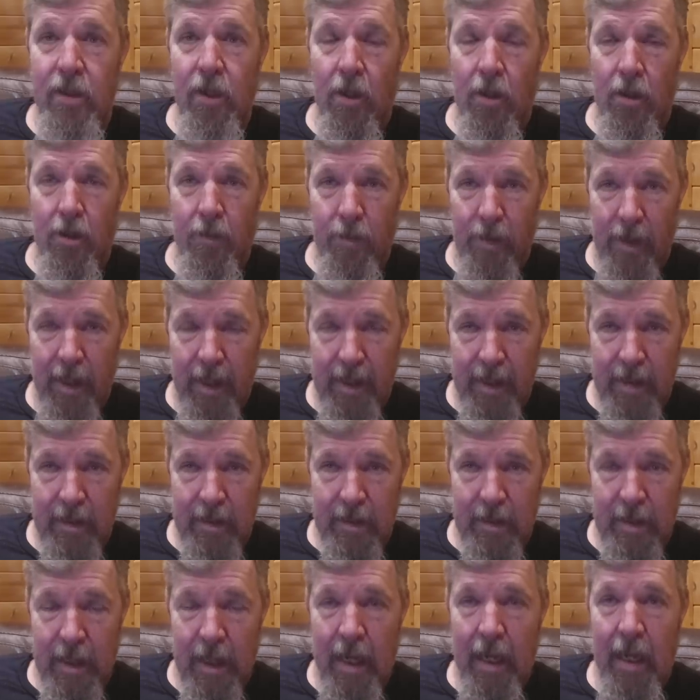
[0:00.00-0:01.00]
and all the
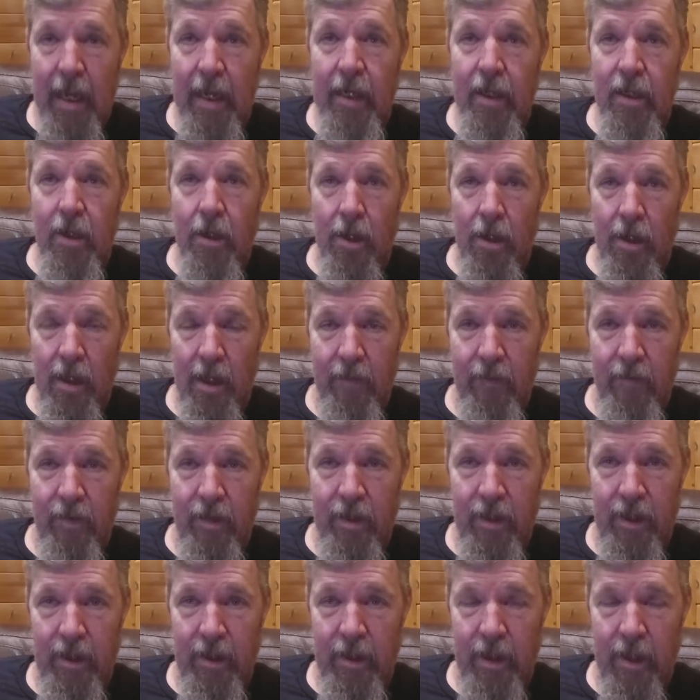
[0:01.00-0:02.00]
plants die and all
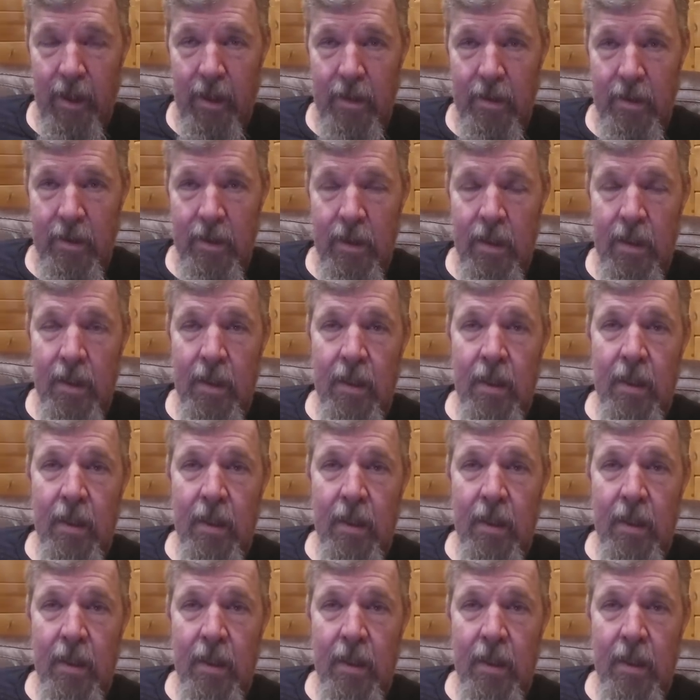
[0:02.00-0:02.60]
everything does,